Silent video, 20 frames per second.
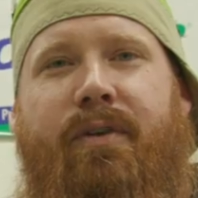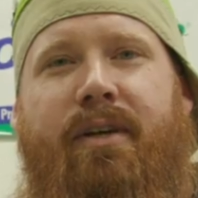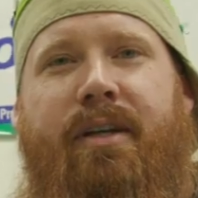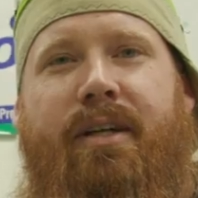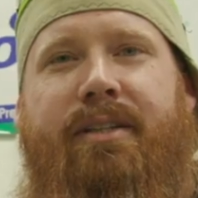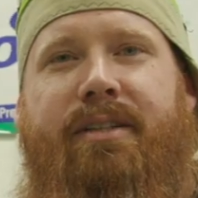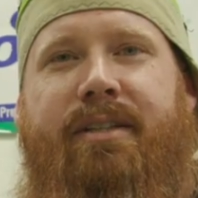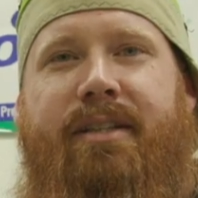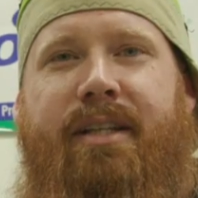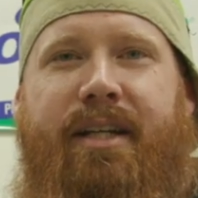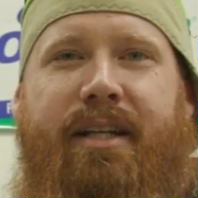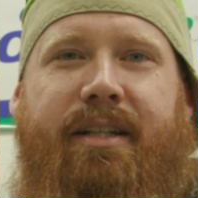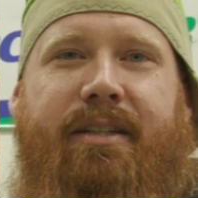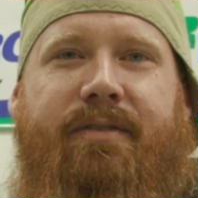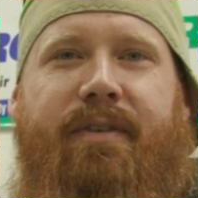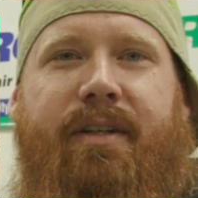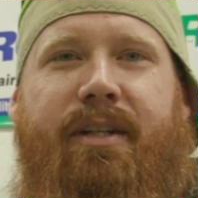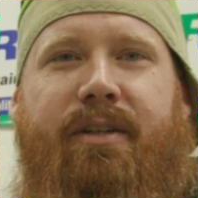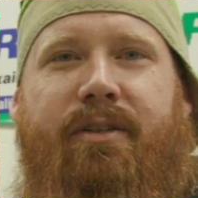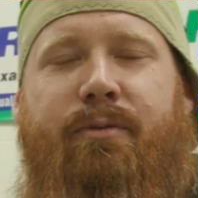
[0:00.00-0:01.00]
for us,
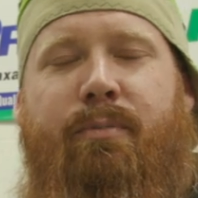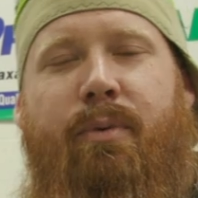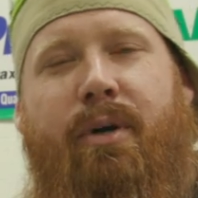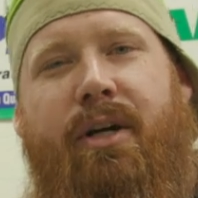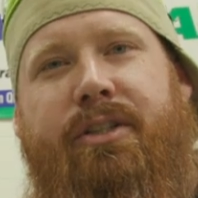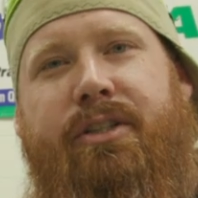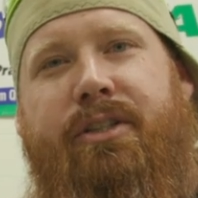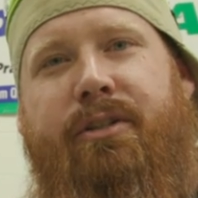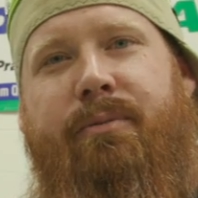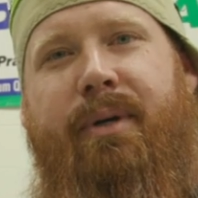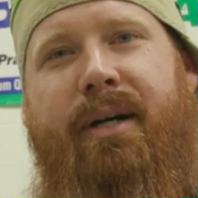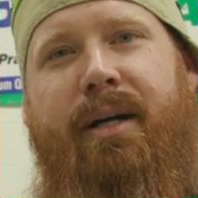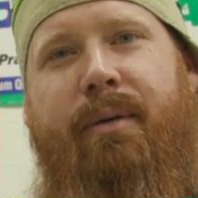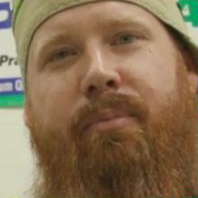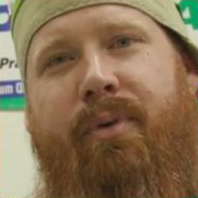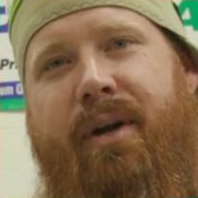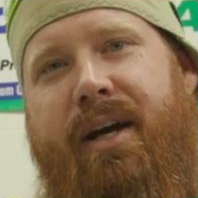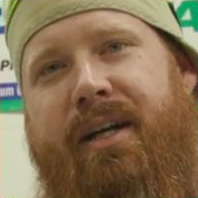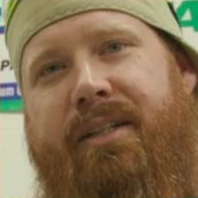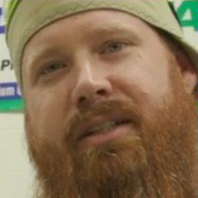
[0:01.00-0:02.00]
today's video is brought to you
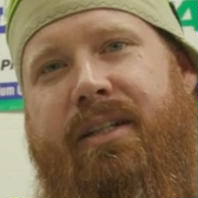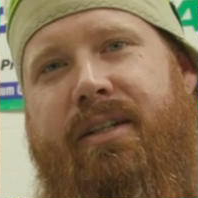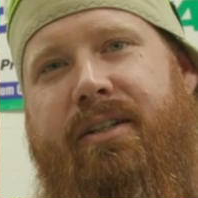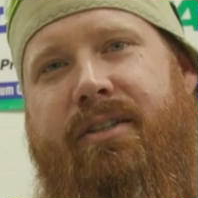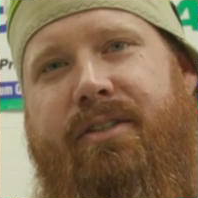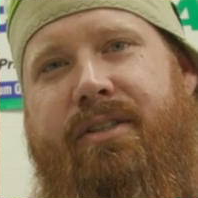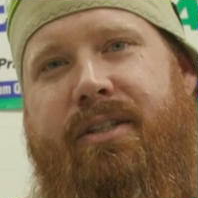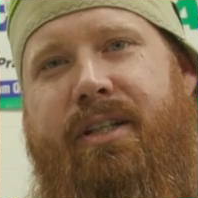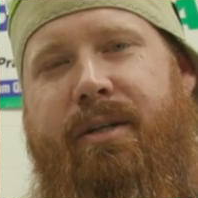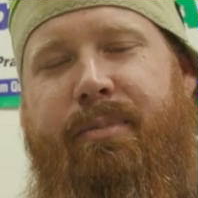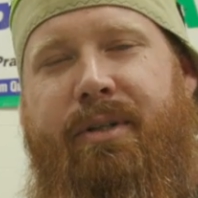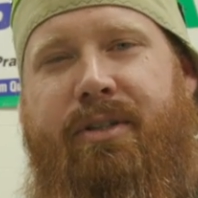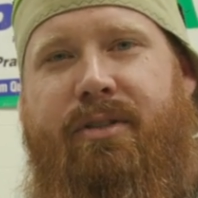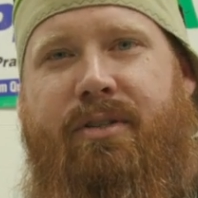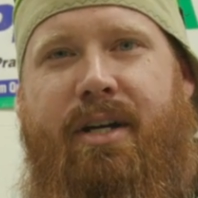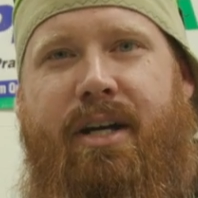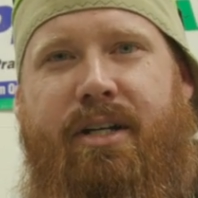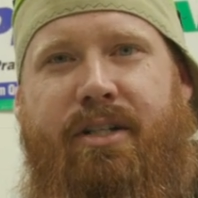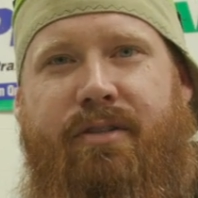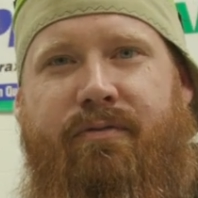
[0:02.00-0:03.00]
by Praxair's Tip
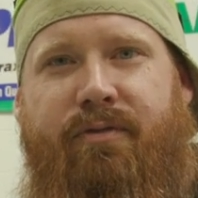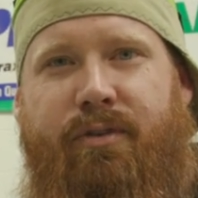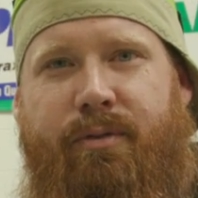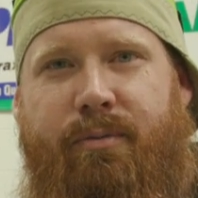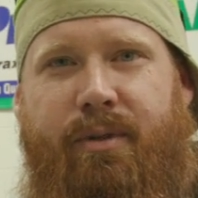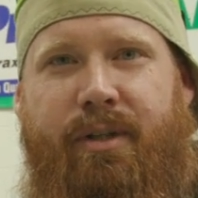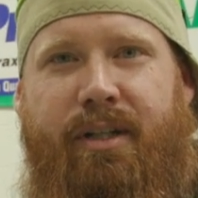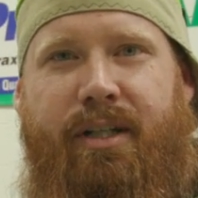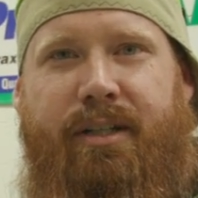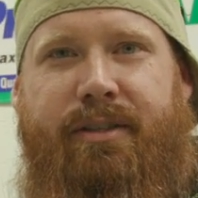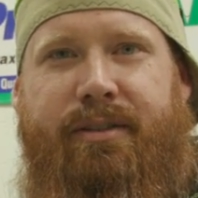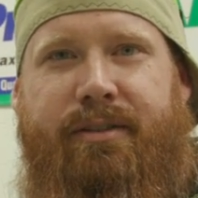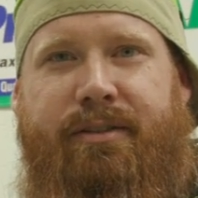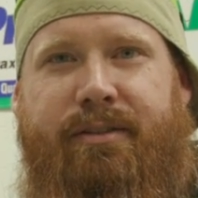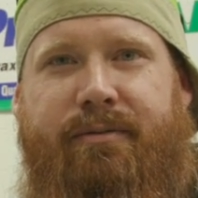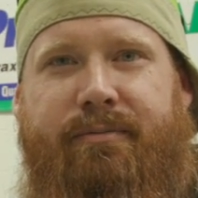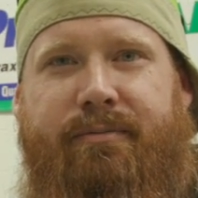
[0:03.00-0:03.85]
Extraction Fume Collector.